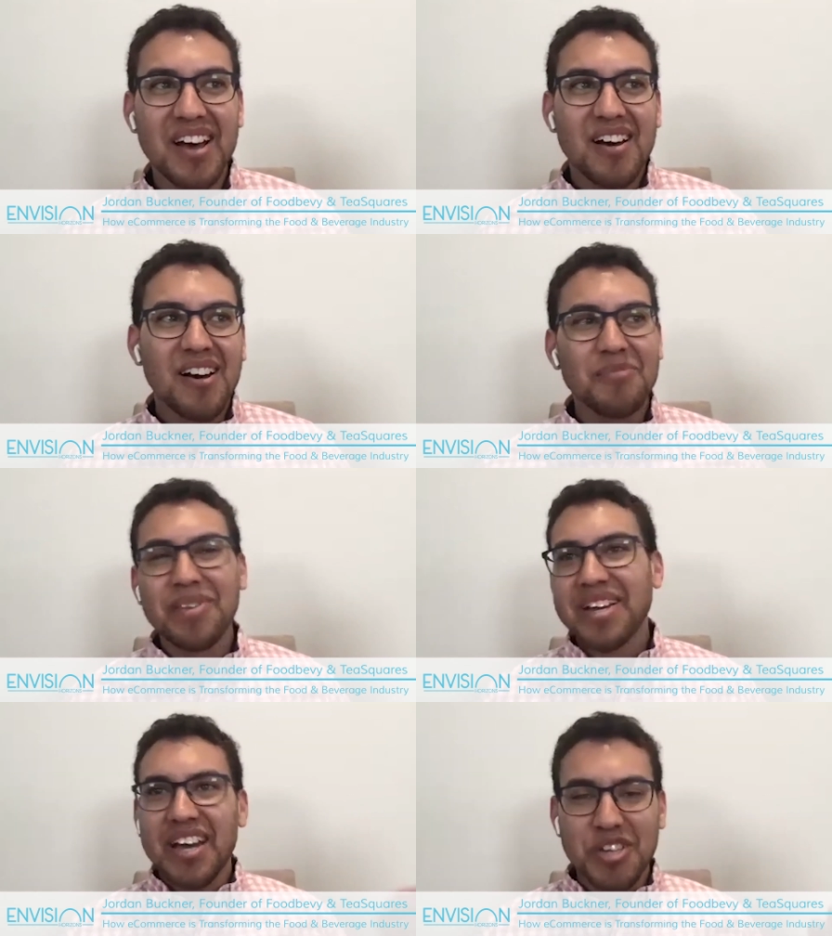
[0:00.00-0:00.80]
oh my
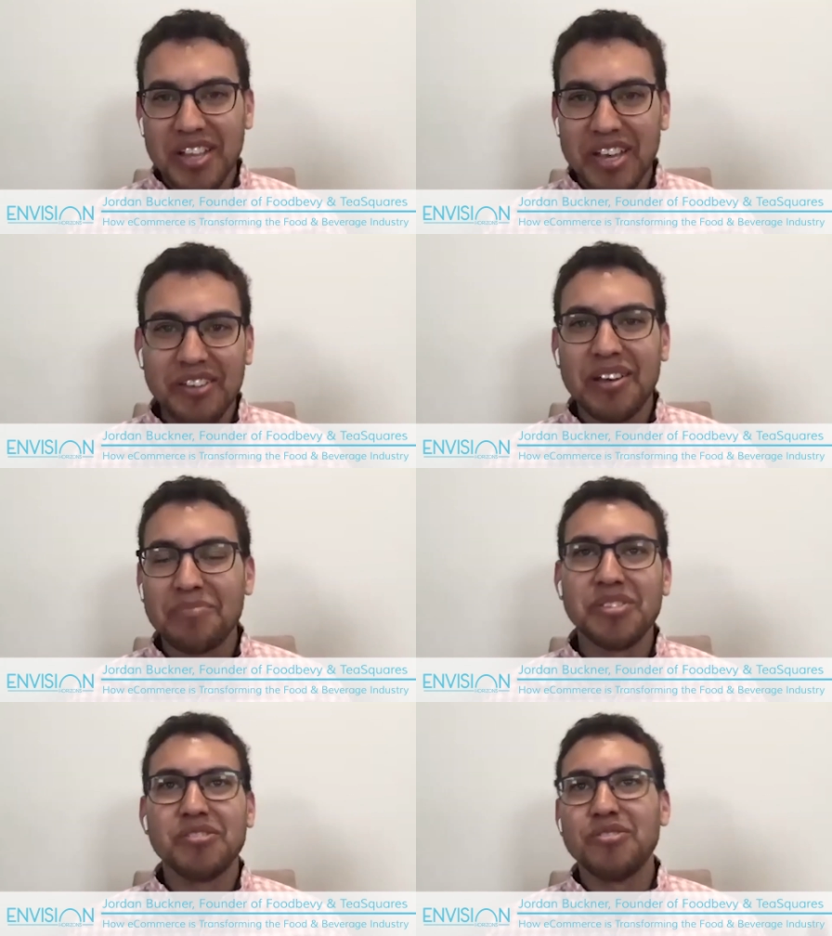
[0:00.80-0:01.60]
gosh, I'm
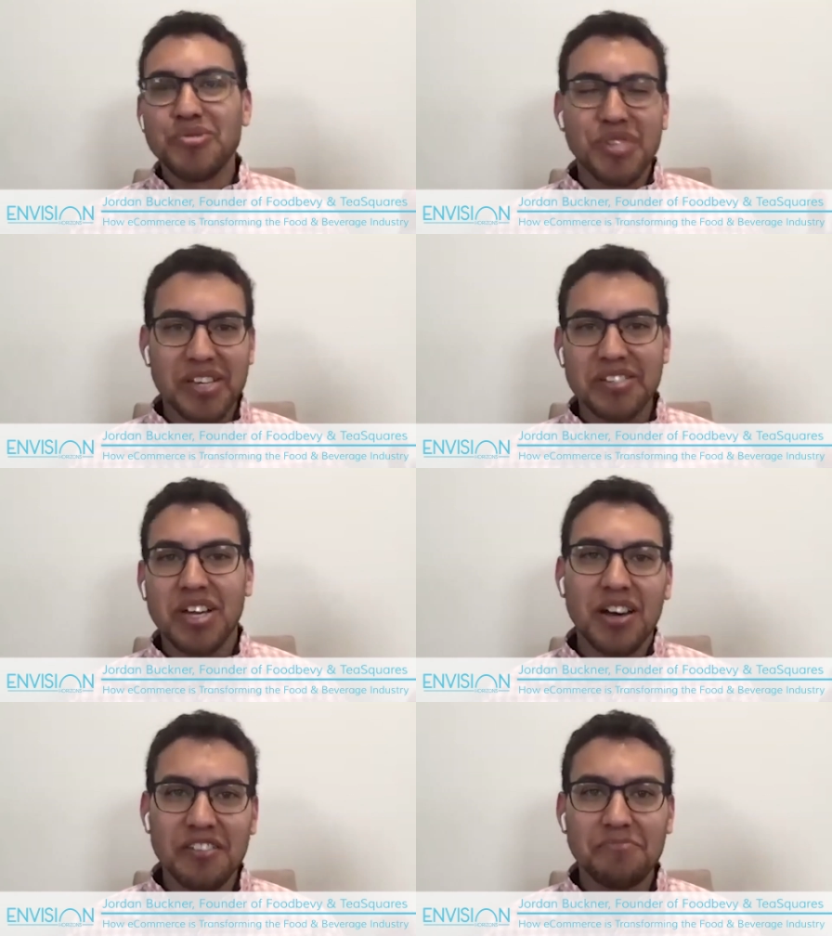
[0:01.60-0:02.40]
going to lose like a
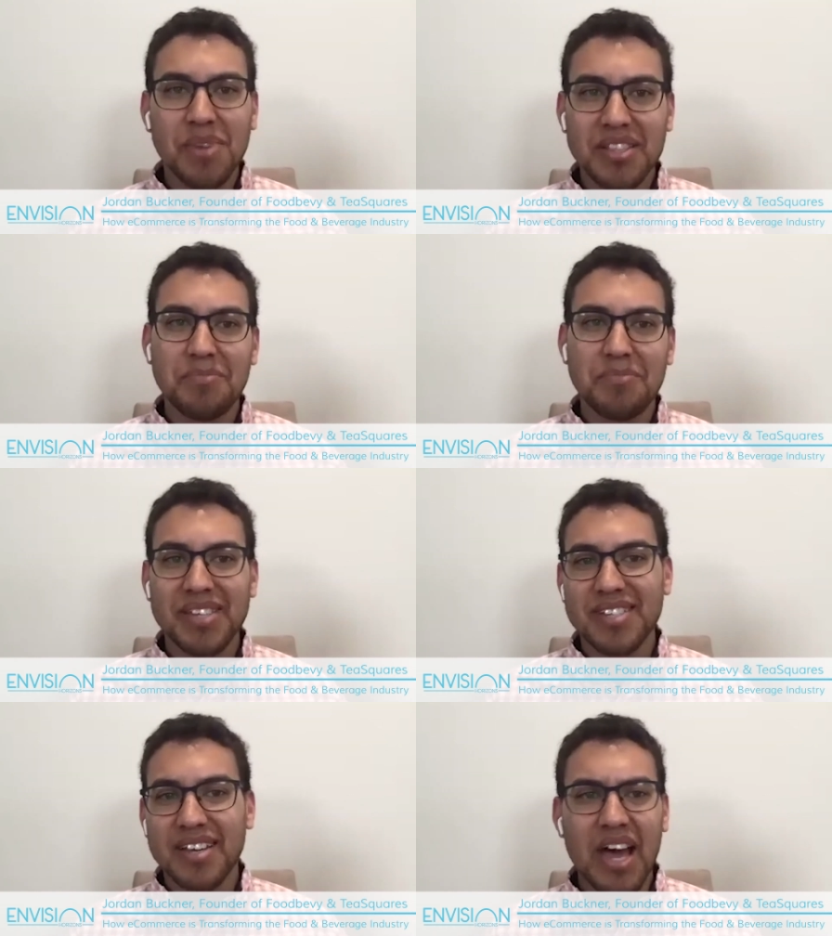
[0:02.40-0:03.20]
ton of money
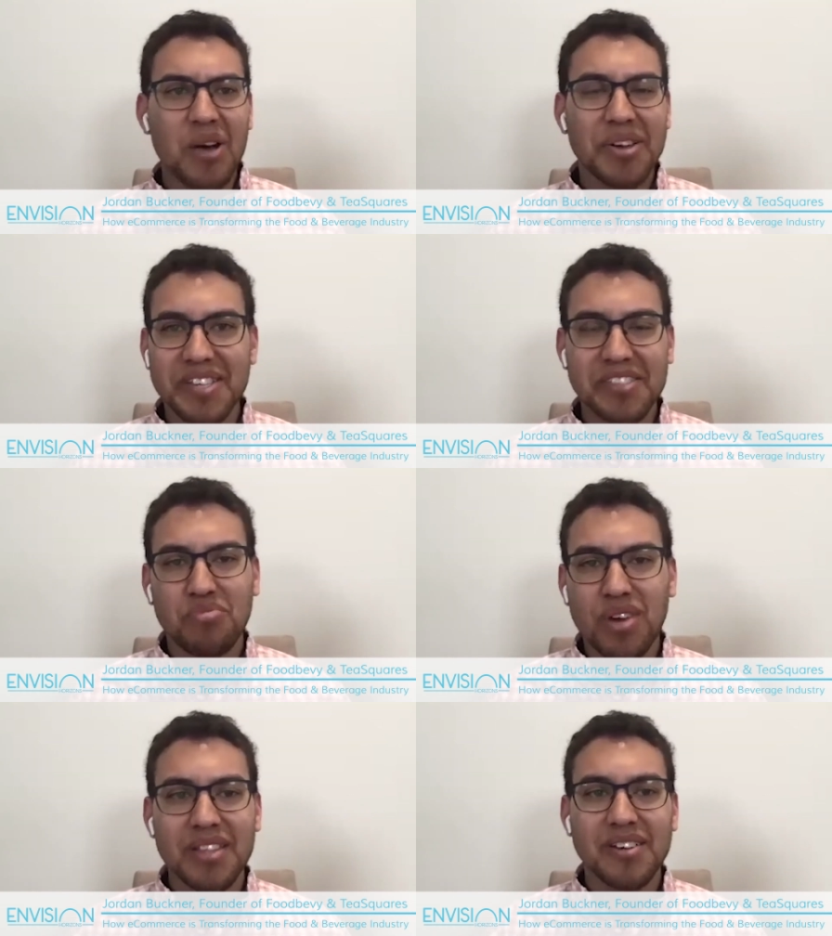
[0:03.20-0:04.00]
based on how I set the
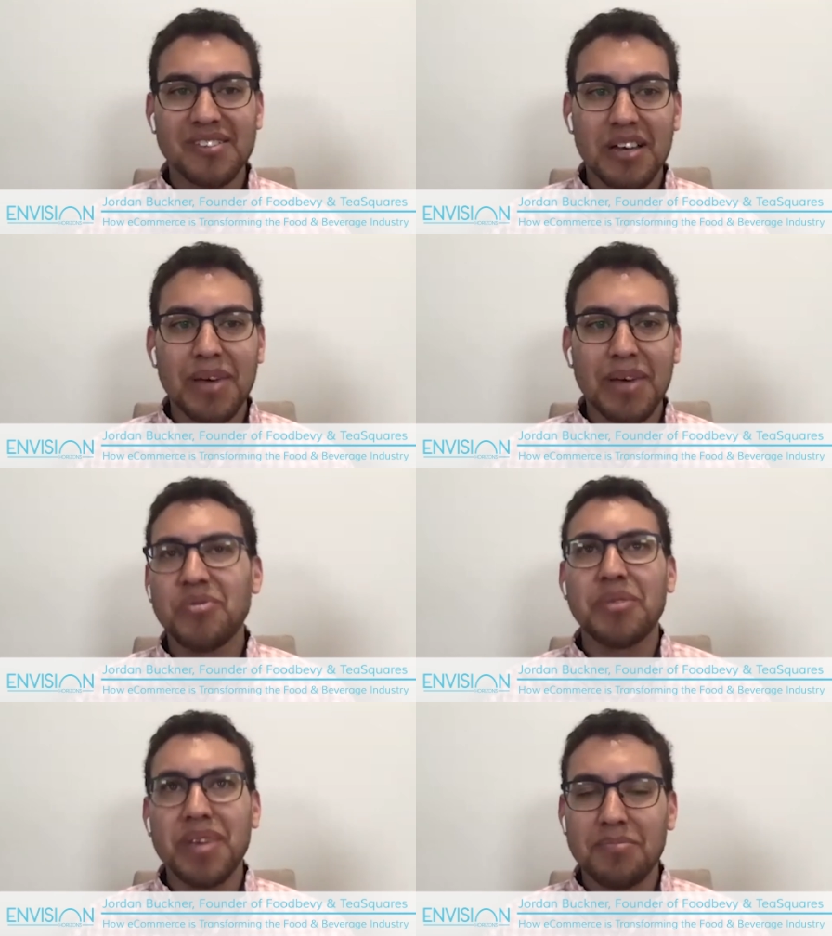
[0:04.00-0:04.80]
products up. How do
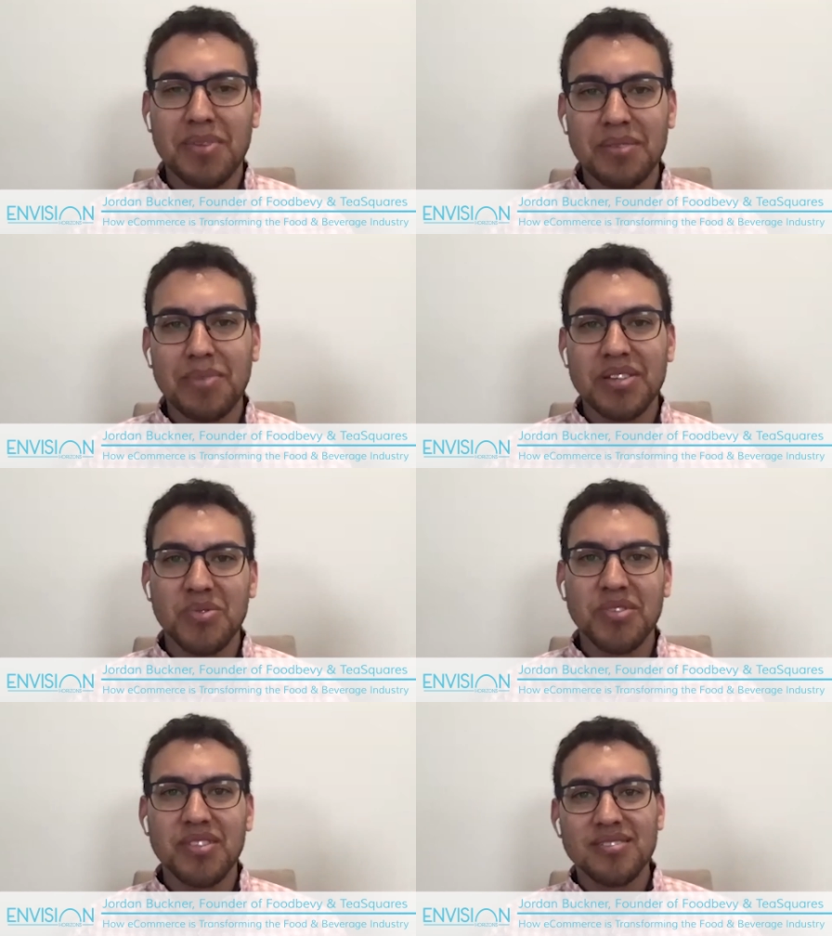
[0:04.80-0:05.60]
I make money by
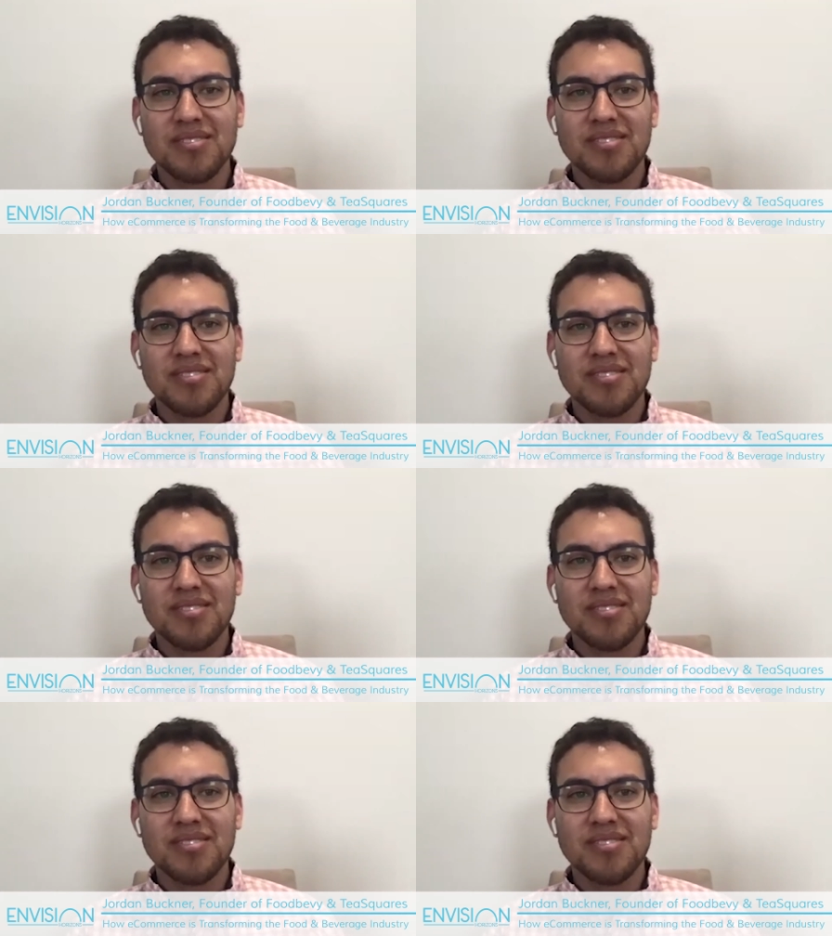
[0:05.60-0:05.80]
doing this?